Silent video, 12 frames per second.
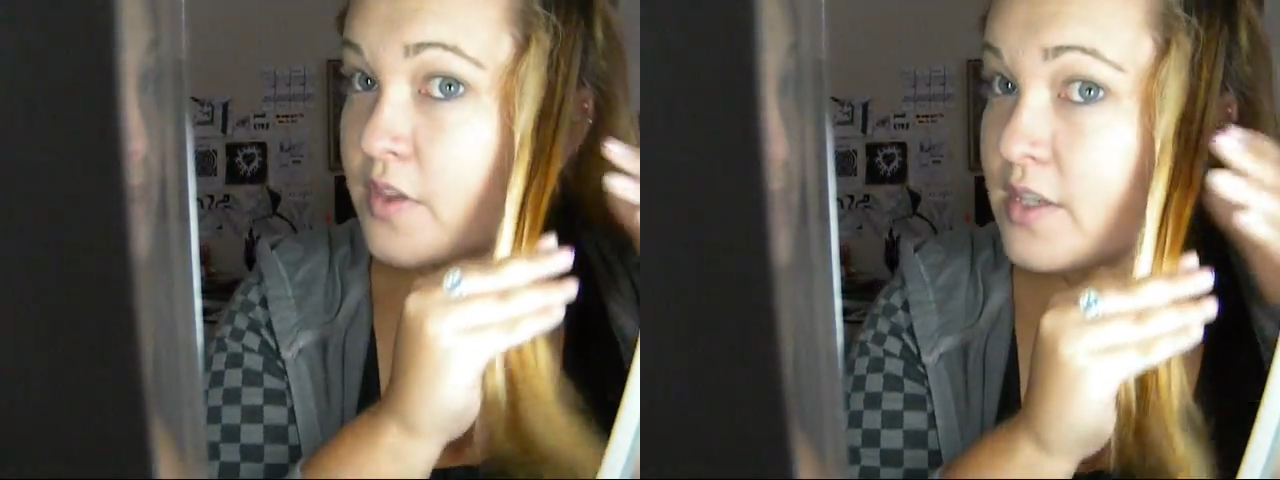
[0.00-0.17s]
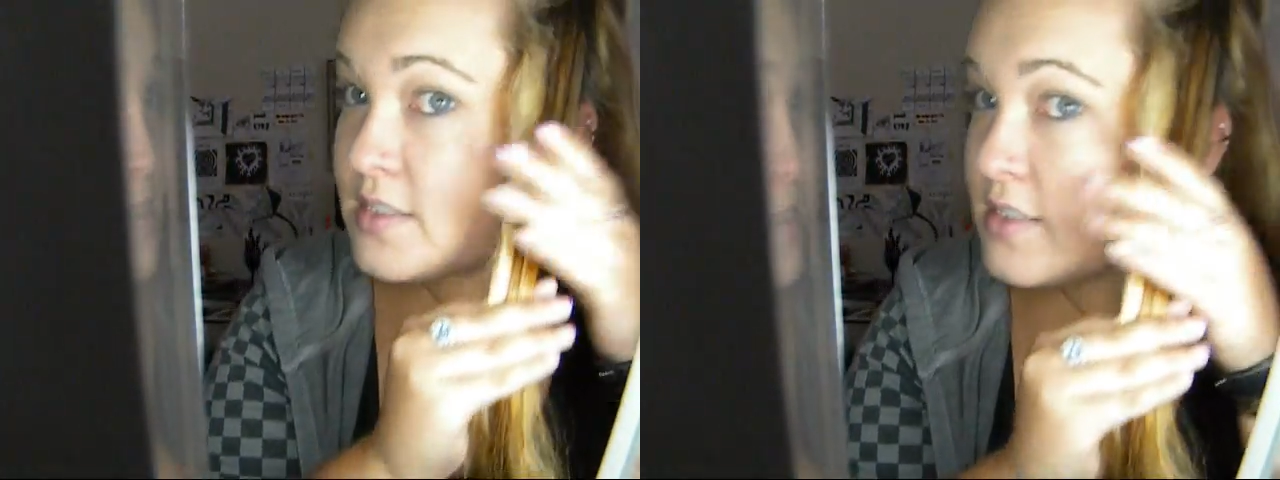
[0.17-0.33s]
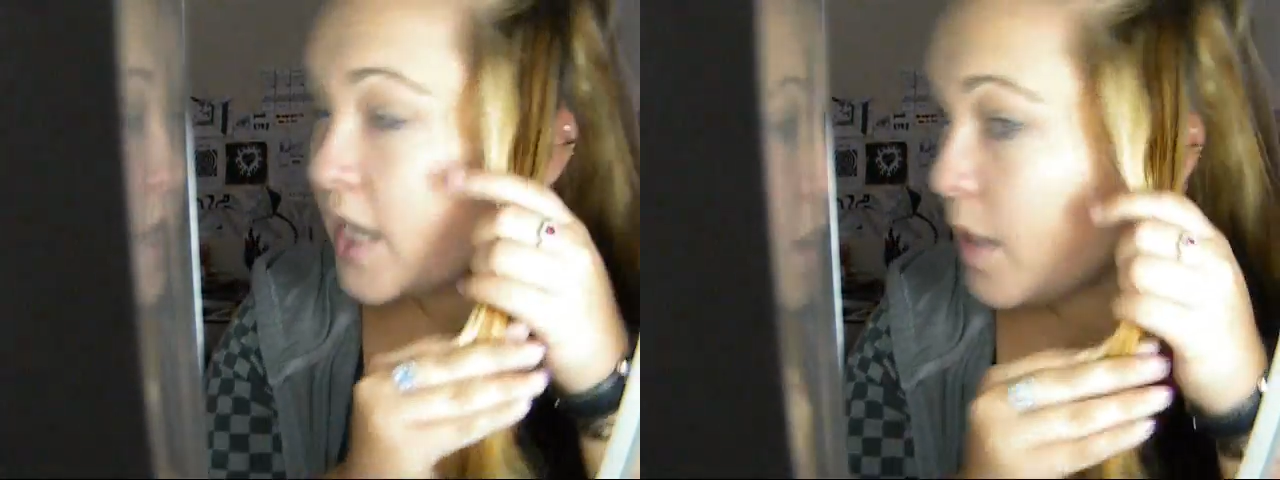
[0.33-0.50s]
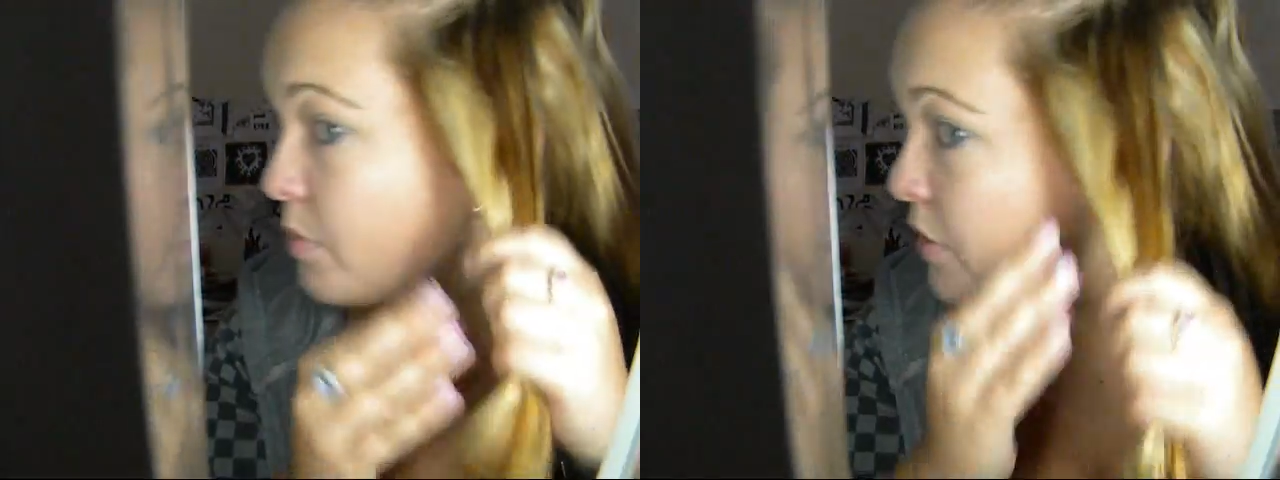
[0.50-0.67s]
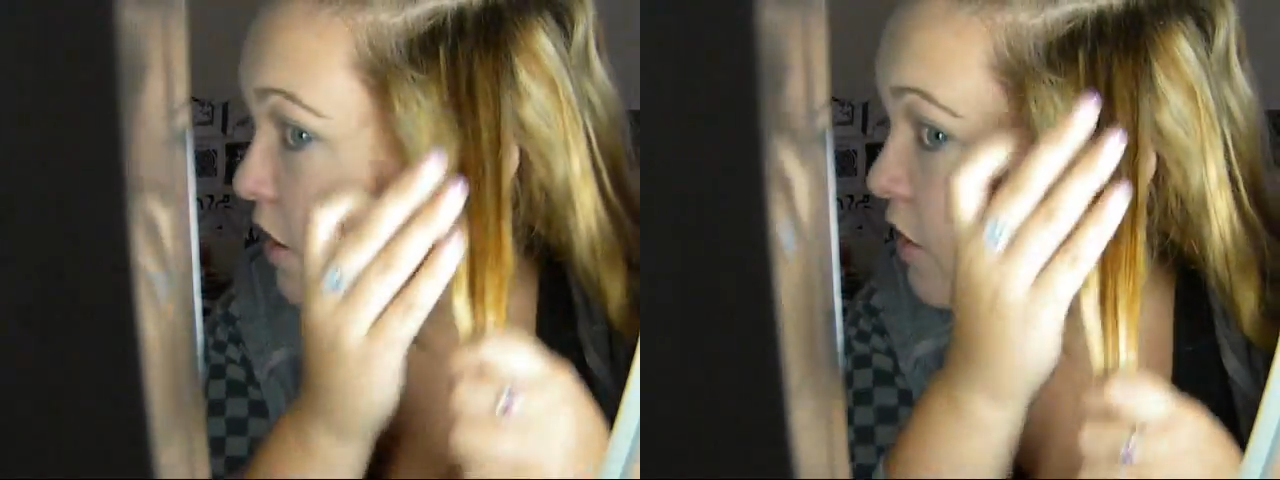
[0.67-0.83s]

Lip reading: this type